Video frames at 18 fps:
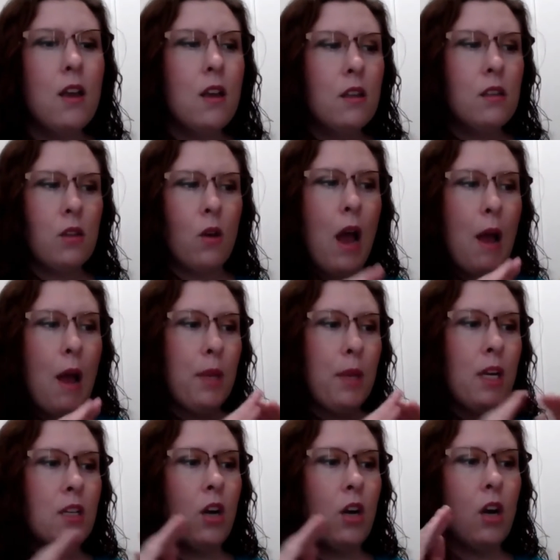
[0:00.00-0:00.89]
So I'm okay.
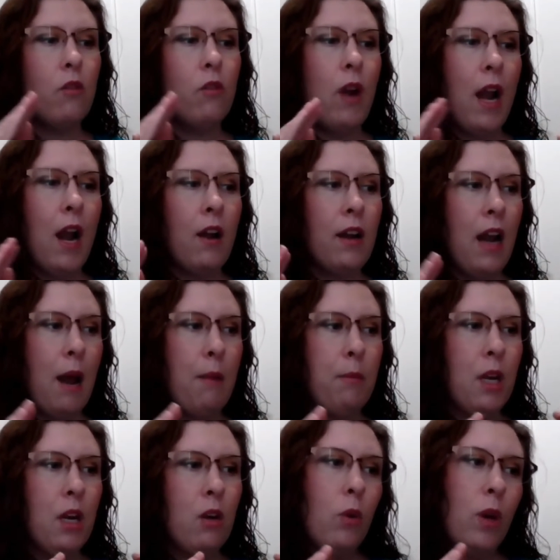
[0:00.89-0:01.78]
going to turn around and I'm
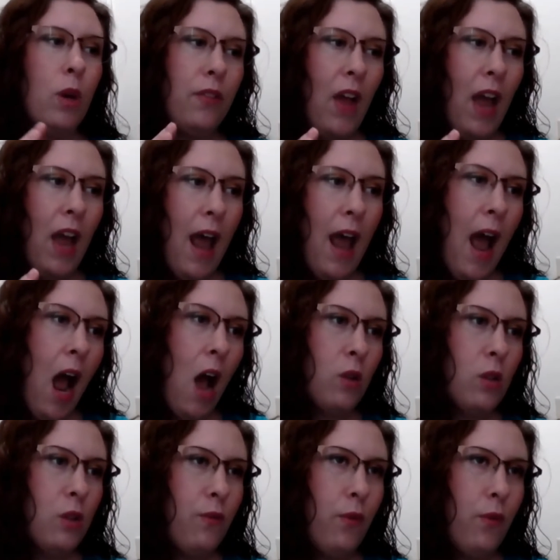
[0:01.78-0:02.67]
going to rent that
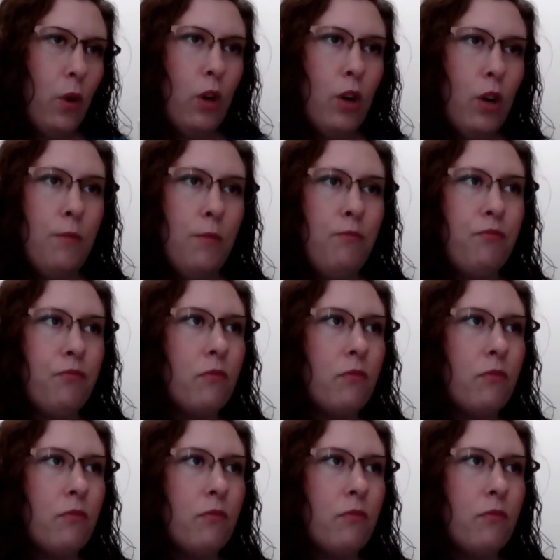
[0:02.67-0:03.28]
house for